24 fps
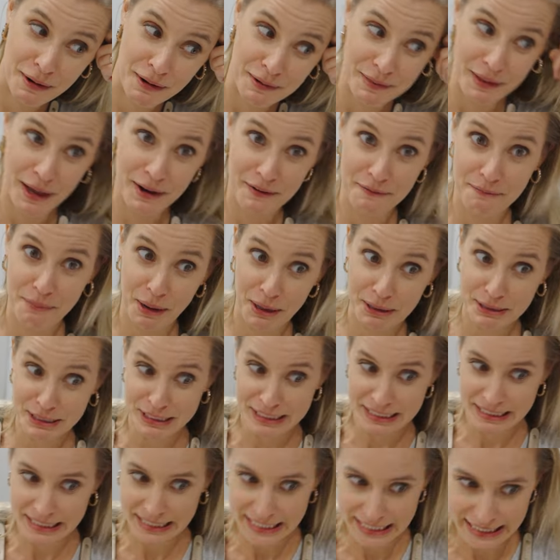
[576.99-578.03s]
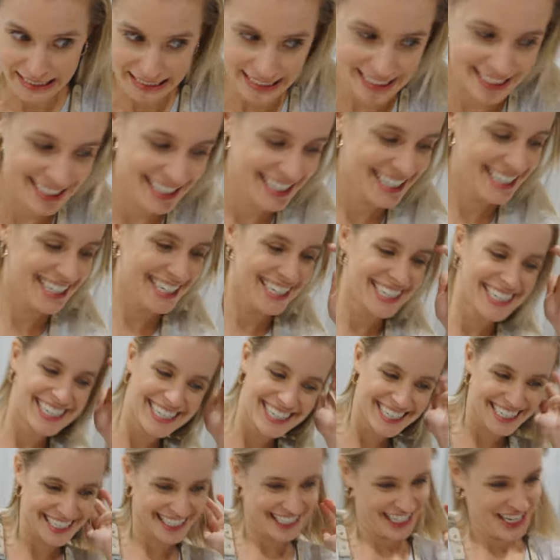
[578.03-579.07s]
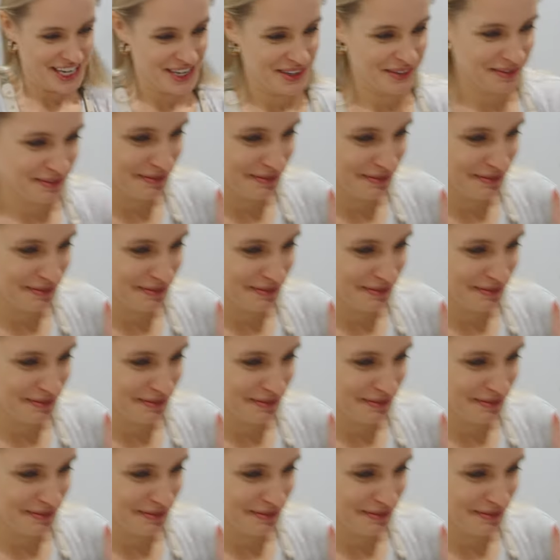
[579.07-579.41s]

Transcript: are a lot of parts. Leather.